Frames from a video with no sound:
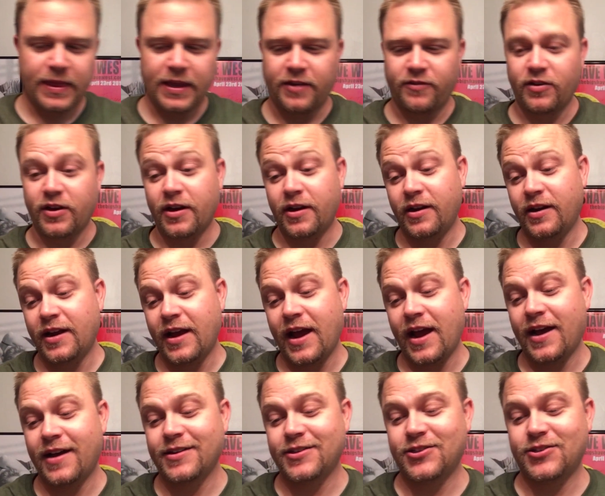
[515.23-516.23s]
I've got an
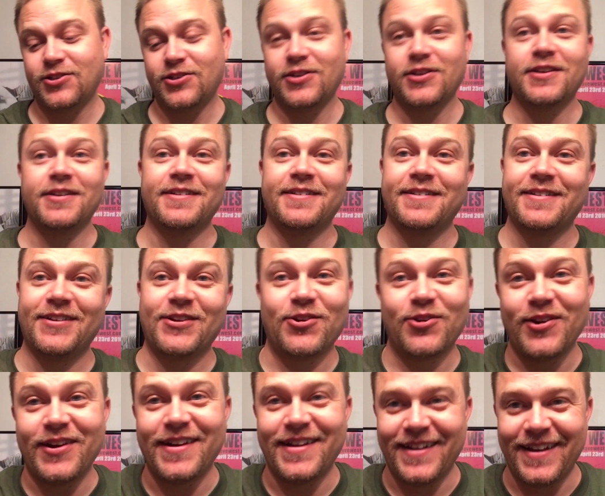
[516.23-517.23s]
Astra
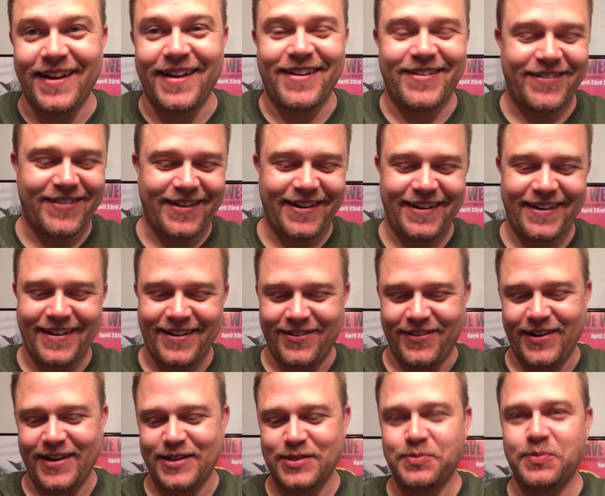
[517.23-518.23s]
green in it right now,
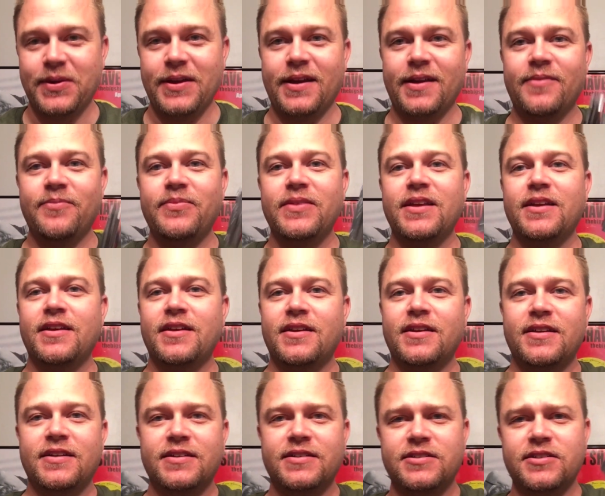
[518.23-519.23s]
an SP.
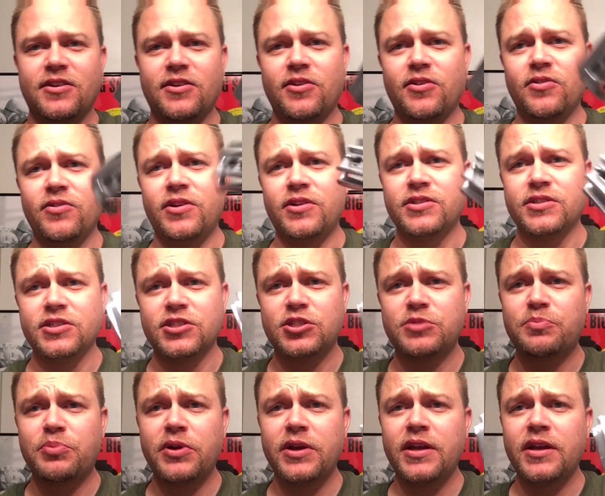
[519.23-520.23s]
So there's a
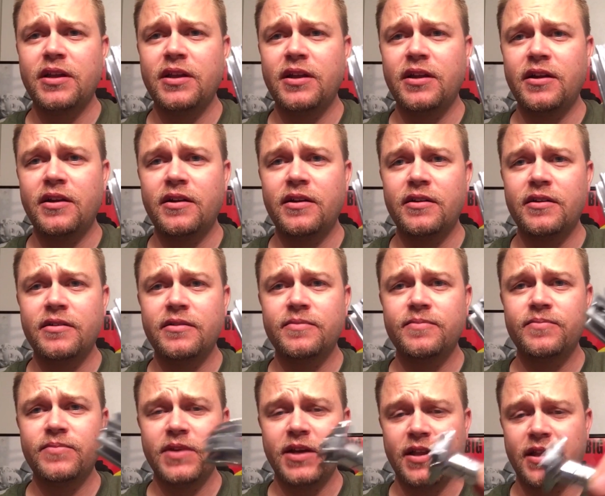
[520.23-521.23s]
spring in here,
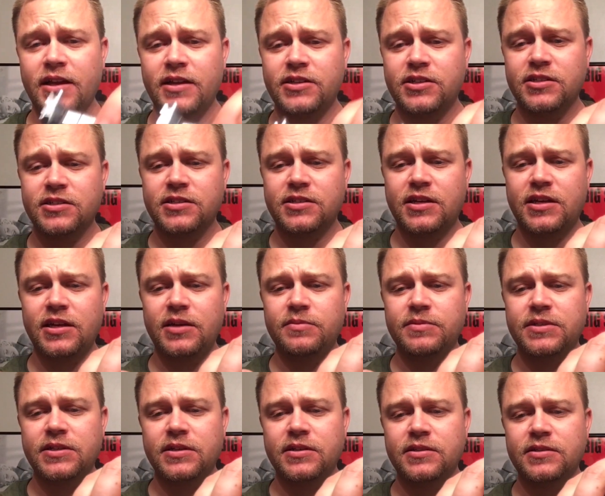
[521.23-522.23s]
and that just
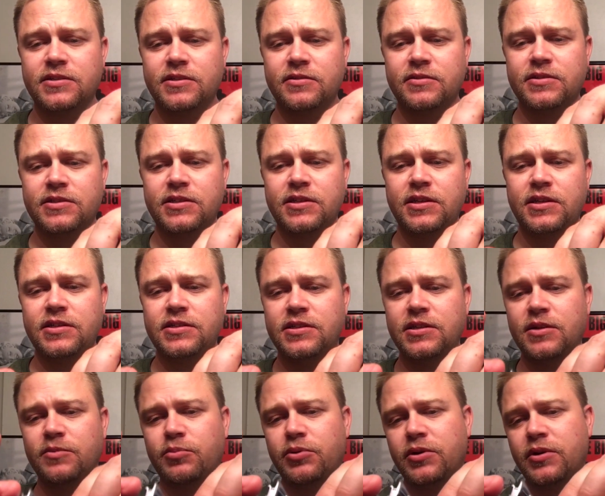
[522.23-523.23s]
keeps it so it's
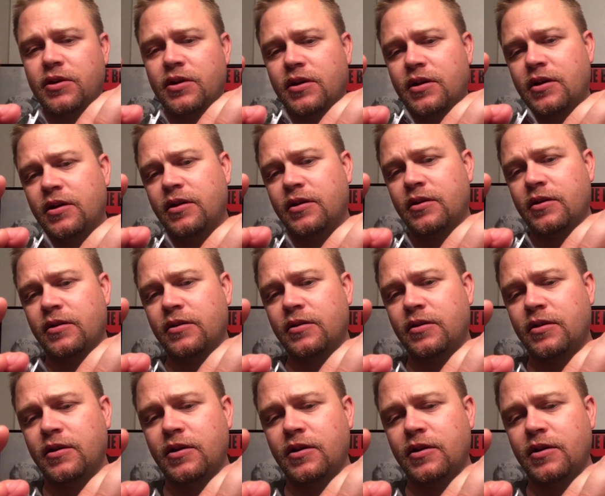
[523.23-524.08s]
easy to put on,